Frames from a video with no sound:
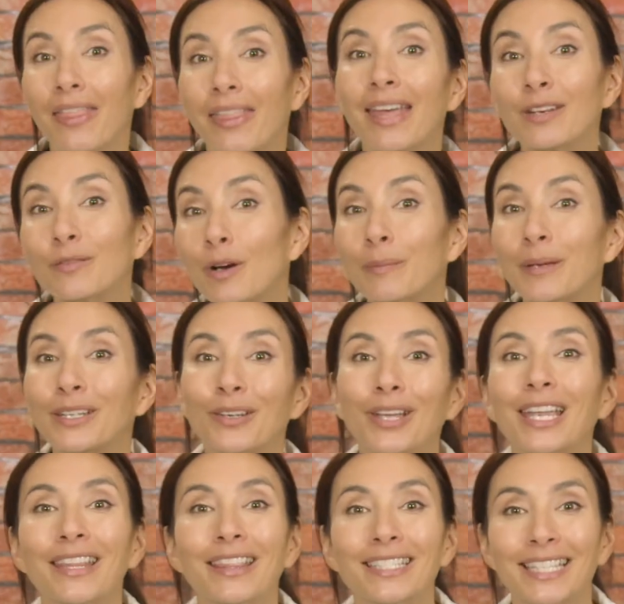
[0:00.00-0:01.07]
Then we'll be
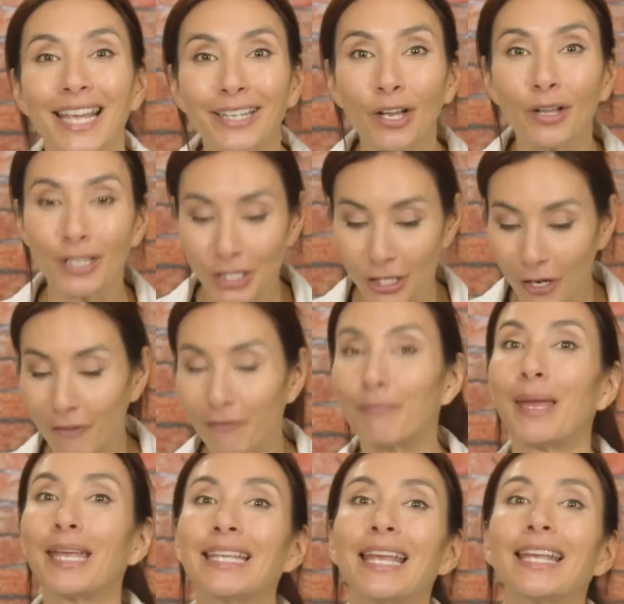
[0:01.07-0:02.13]
looking at the technology of
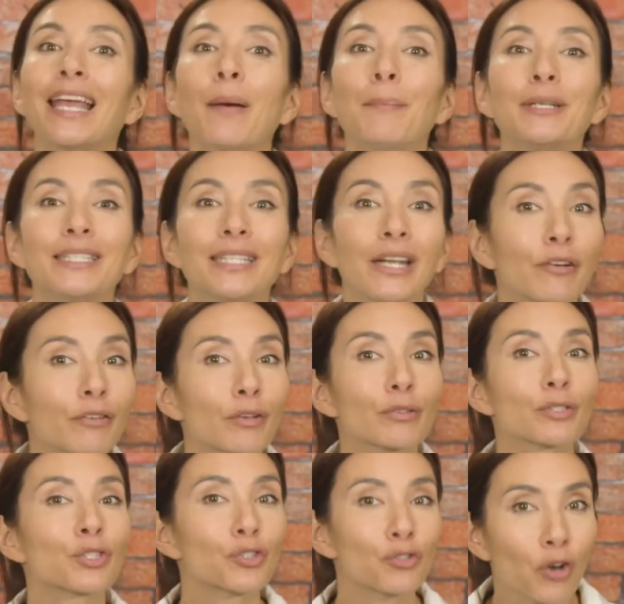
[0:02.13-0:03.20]
making a material
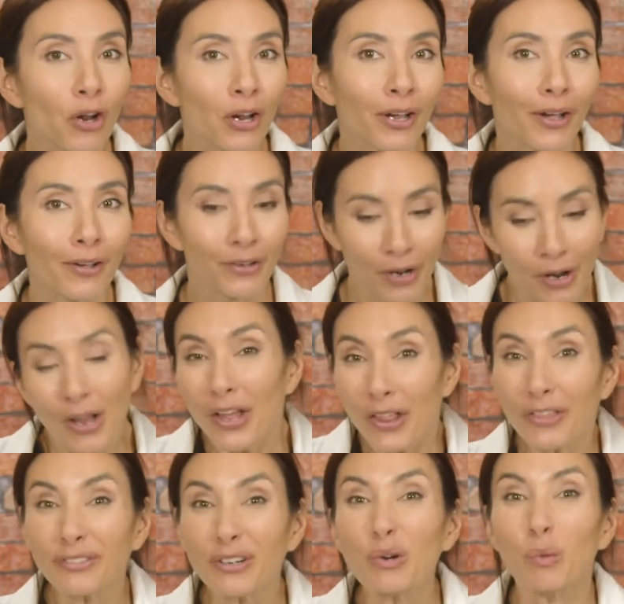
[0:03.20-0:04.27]
stronger
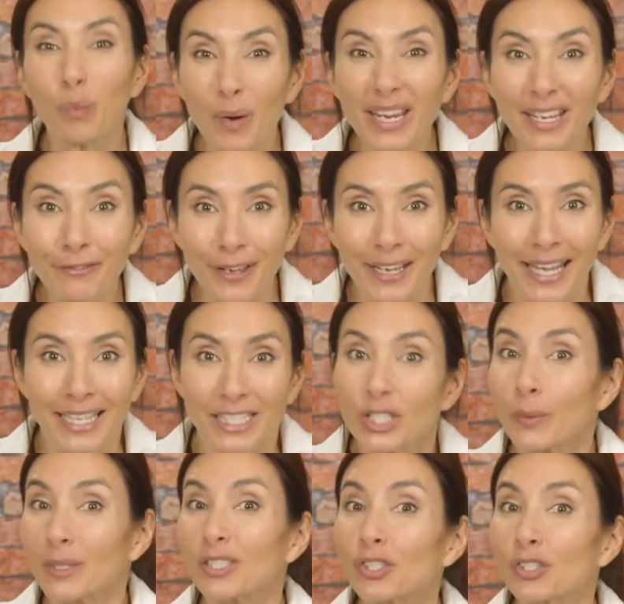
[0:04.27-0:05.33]
through weaving it
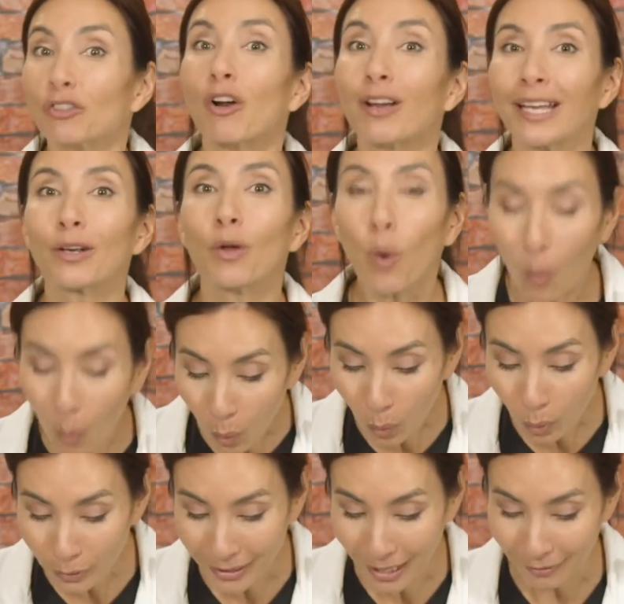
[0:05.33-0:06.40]
so it's strong in
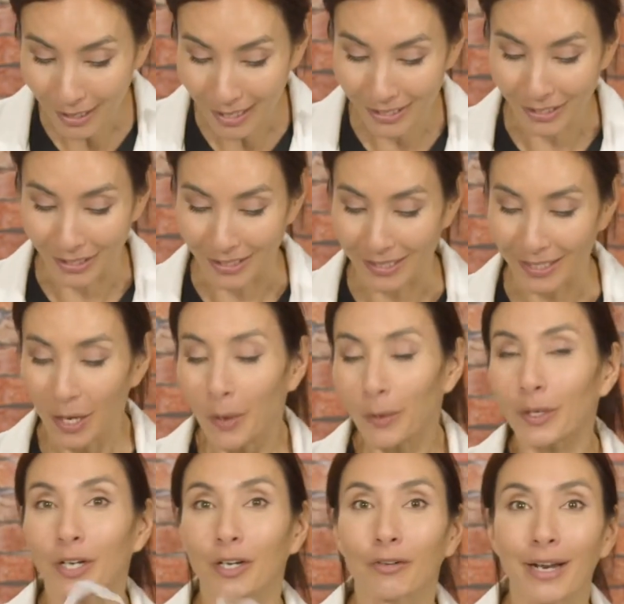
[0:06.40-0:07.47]
all directions,
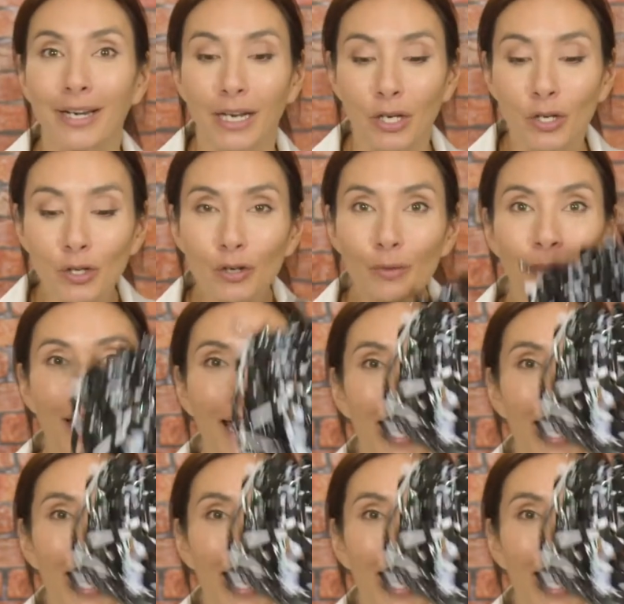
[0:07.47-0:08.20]
we're gonna create a loom,